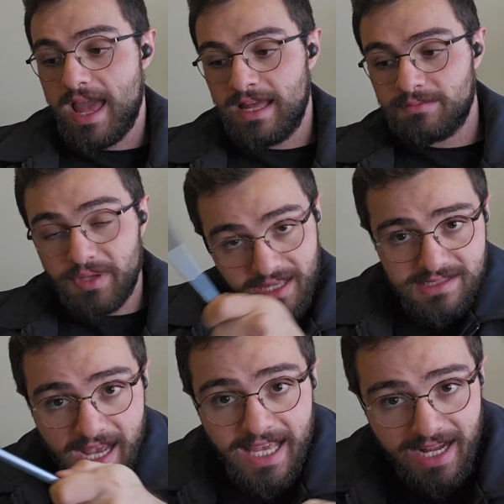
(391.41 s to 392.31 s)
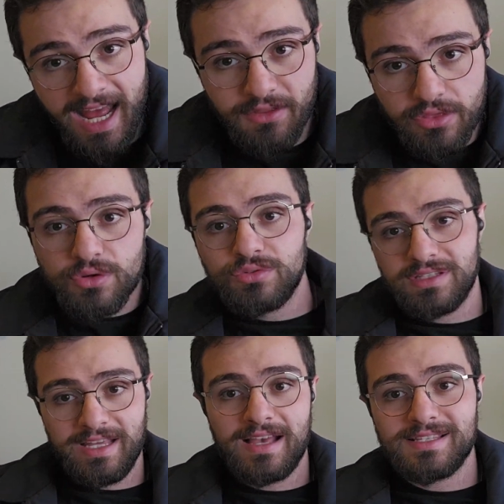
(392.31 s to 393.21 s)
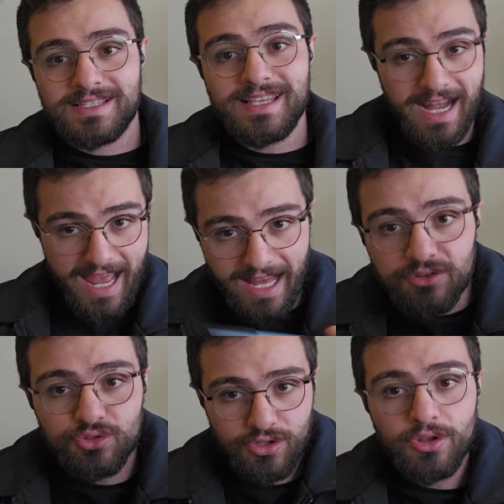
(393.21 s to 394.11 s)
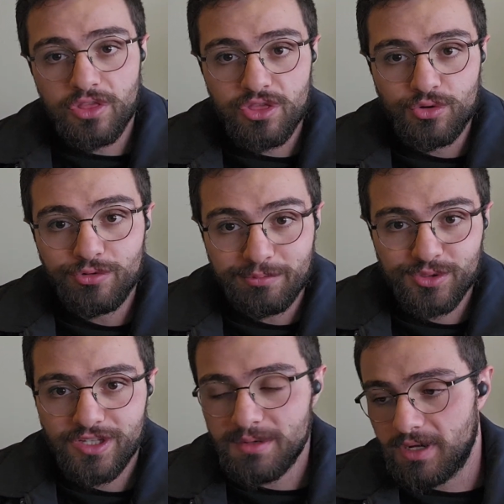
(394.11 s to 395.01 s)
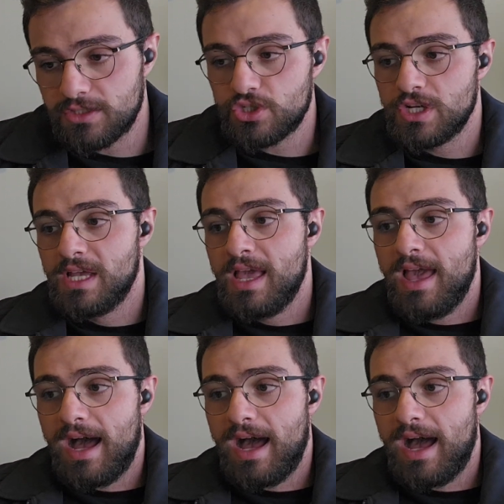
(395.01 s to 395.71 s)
And because I ran through the tasks that I had to run through, pretty much,